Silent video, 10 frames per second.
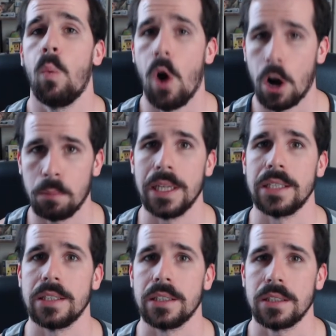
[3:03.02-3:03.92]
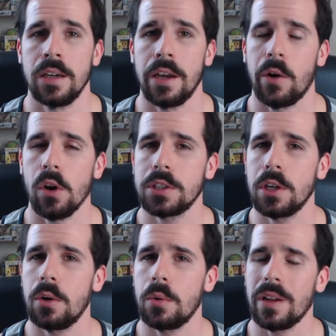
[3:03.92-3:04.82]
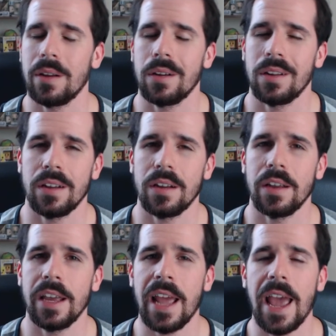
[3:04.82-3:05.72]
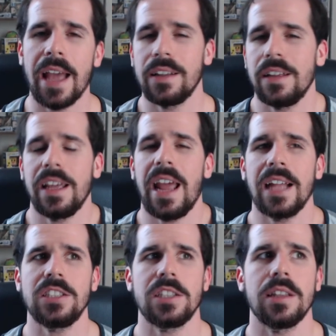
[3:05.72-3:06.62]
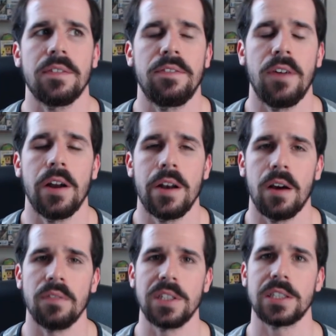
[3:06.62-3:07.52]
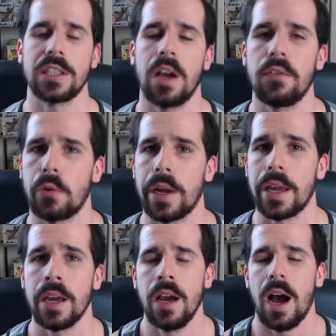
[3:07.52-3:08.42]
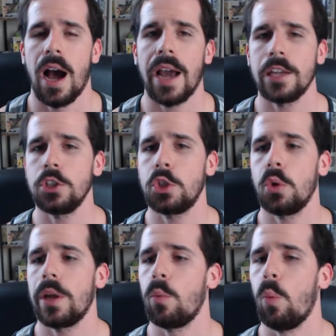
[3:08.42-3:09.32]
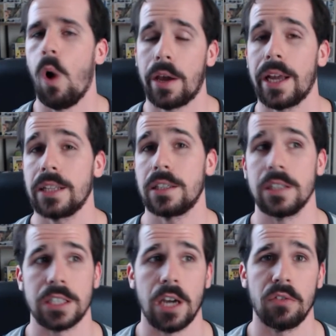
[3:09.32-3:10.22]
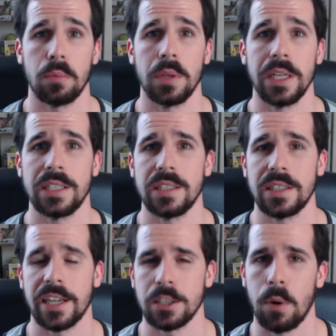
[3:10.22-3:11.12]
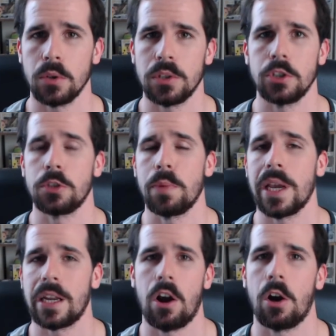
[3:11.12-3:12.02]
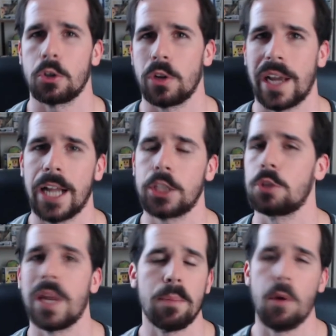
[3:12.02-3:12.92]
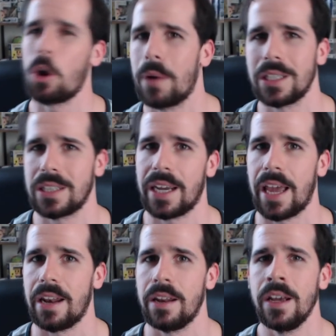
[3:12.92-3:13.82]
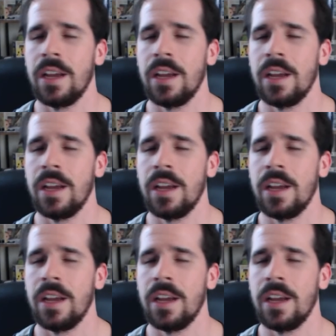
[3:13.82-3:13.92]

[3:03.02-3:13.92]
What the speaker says: walk places. It also, it adds to the fun of discovery. I enjoy walking to discover places as opposed to just being in a car trying to catch as many Pokemon as I can.